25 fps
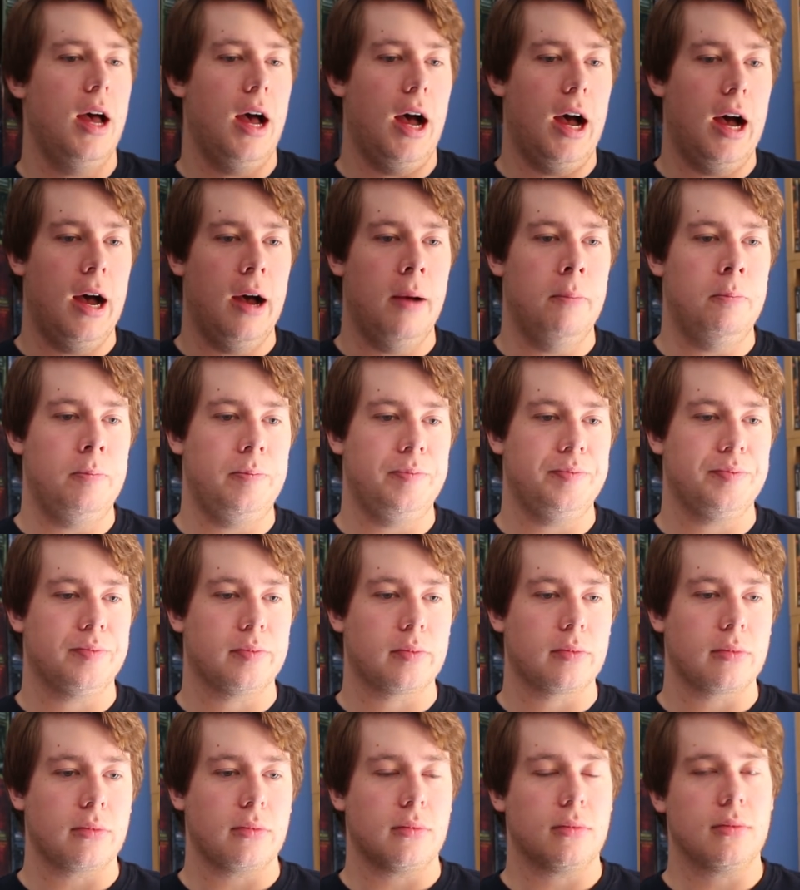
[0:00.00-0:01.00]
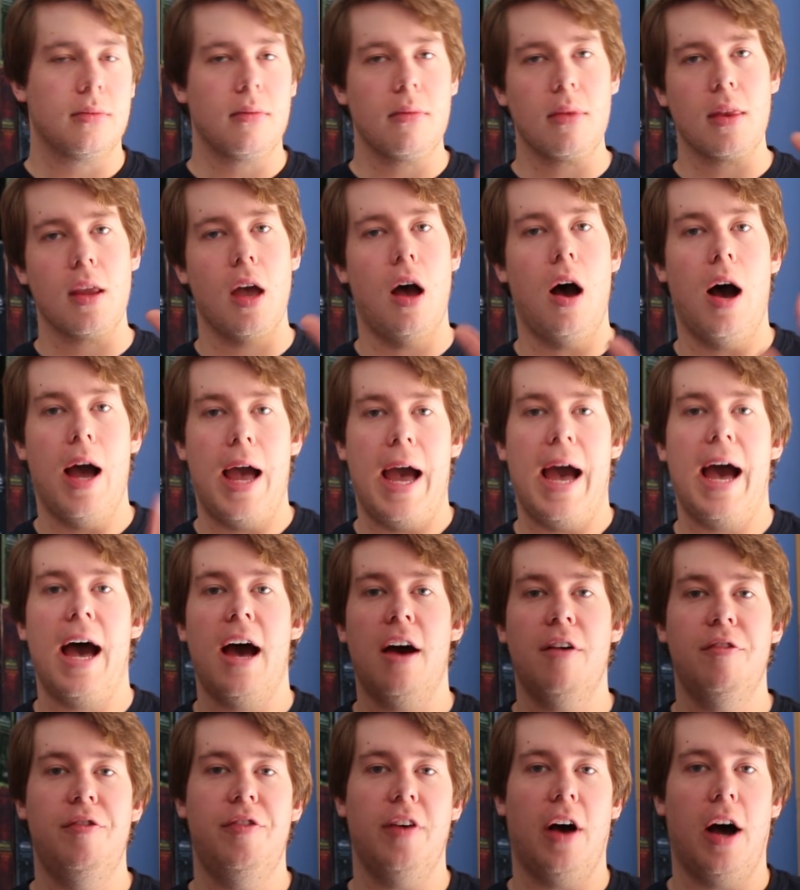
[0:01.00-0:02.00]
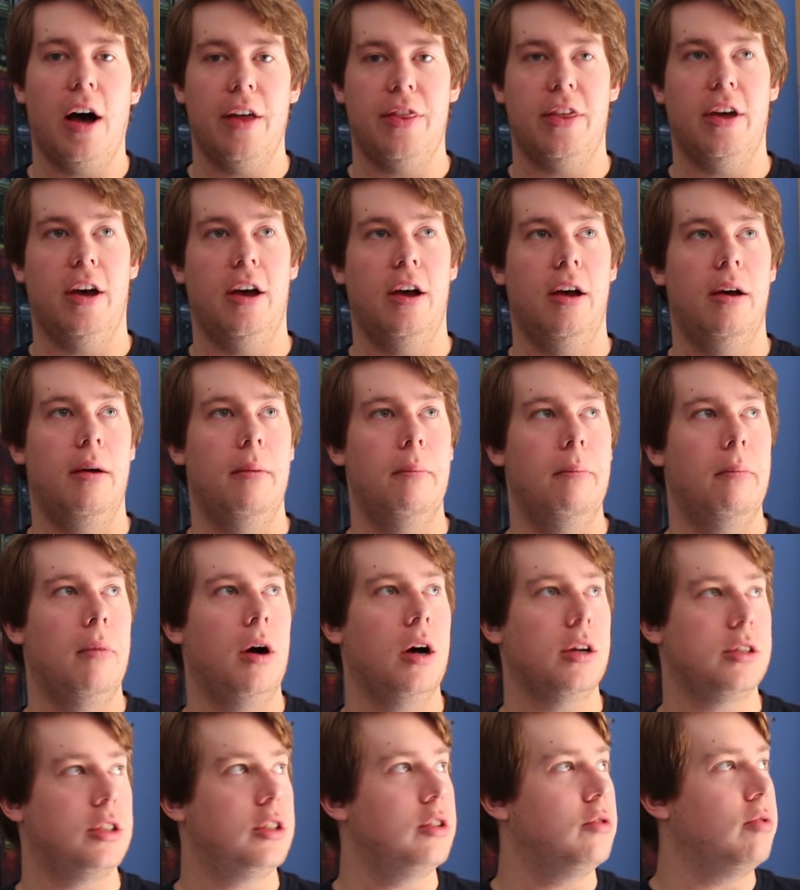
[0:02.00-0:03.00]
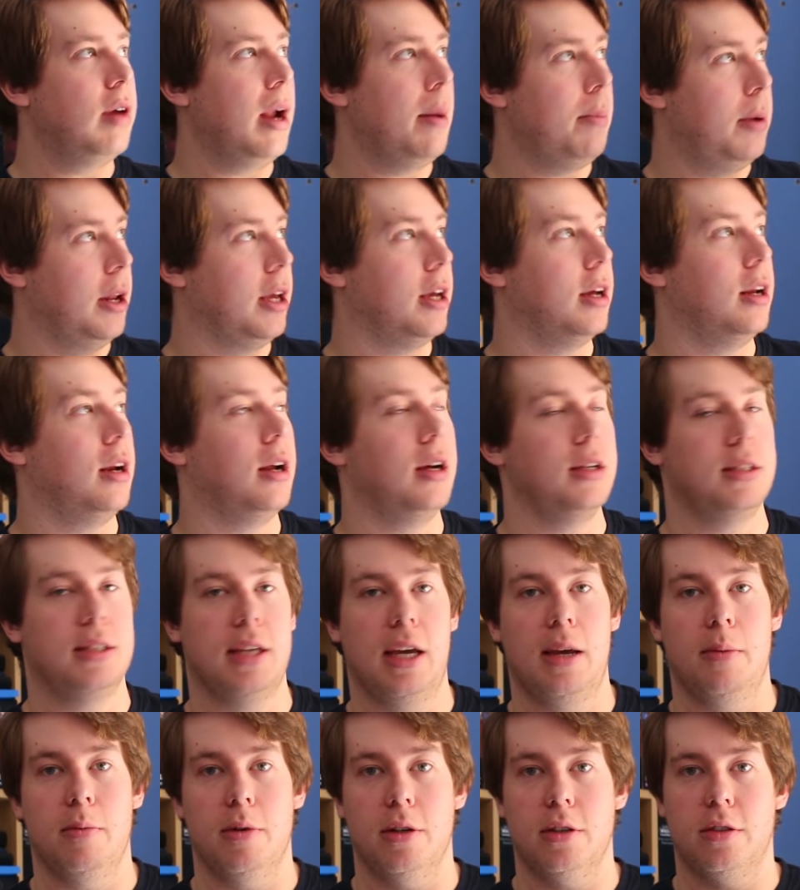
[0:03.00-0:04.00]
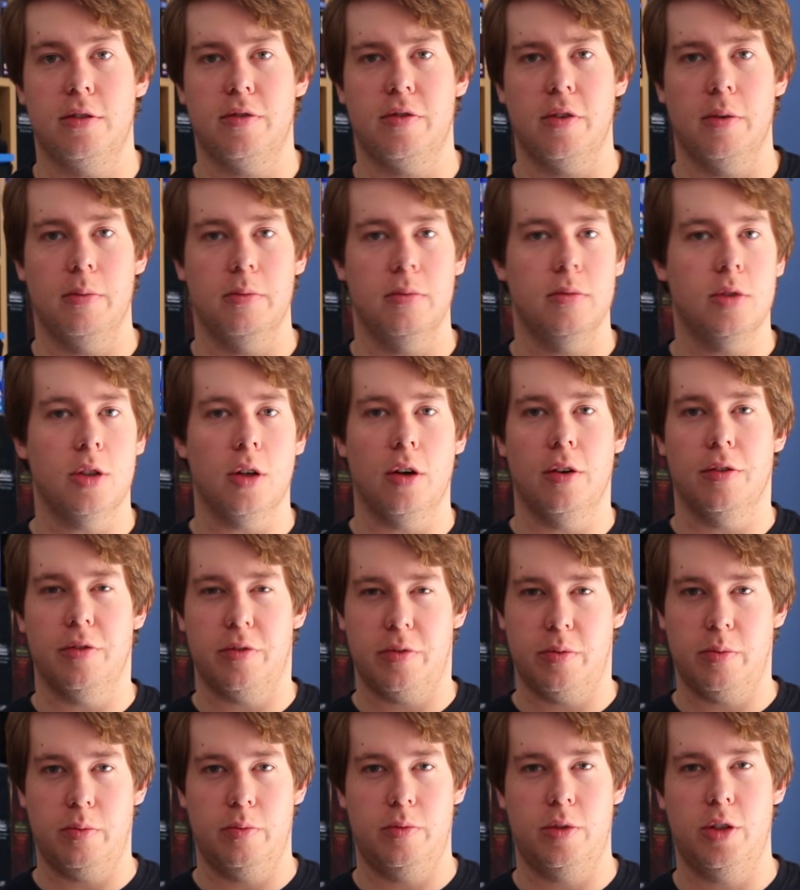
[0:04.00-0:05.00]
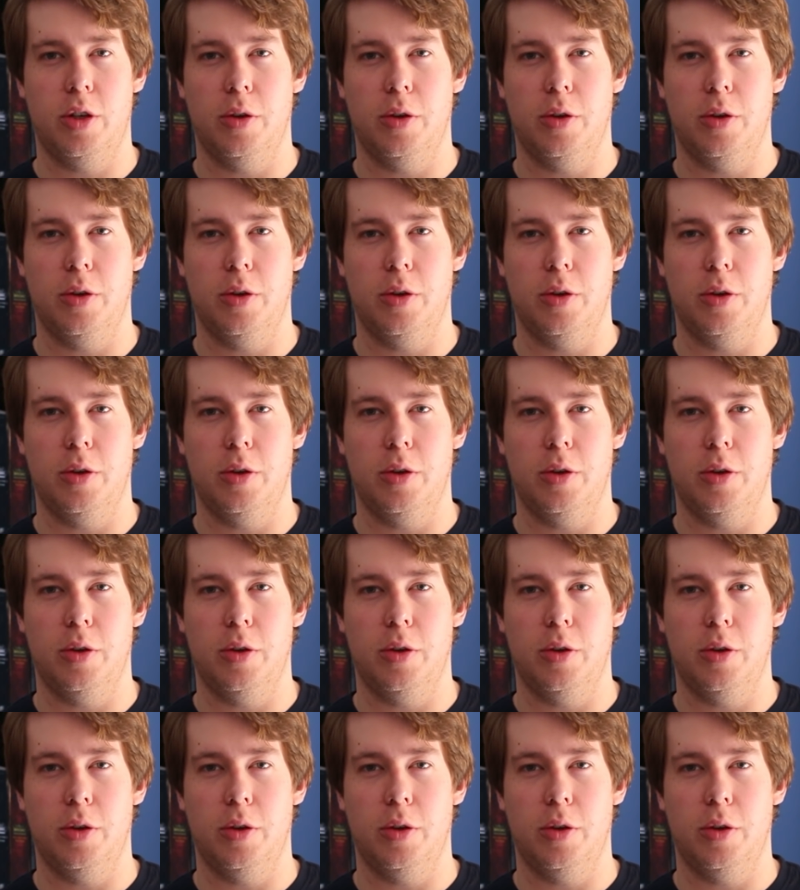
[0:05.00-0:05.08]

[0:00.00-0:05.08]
I have other master replica lightsabers from sort of